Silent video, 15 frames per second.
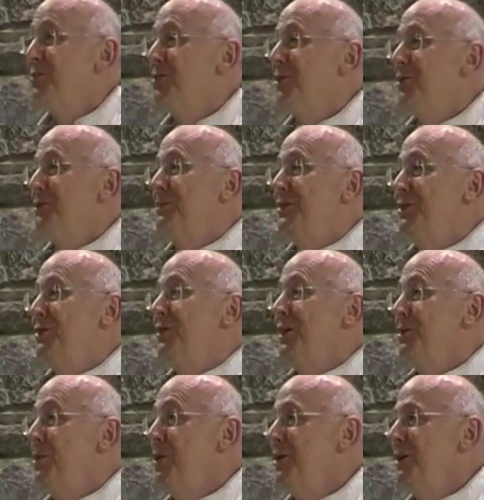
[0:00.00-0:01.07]
towards me as if
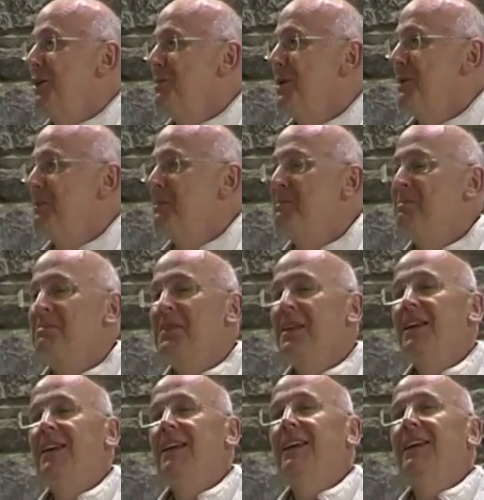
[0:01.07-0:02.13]
I'd woken him up.
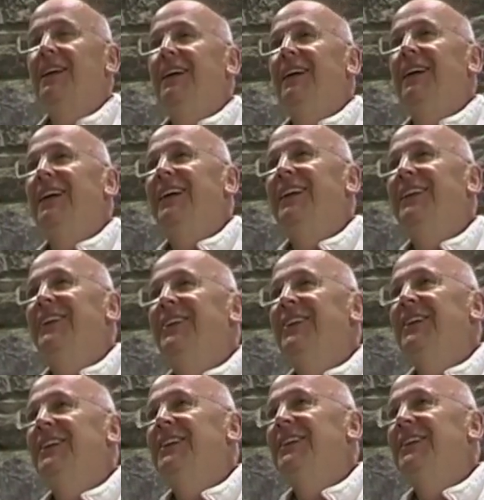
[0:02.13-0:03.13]
And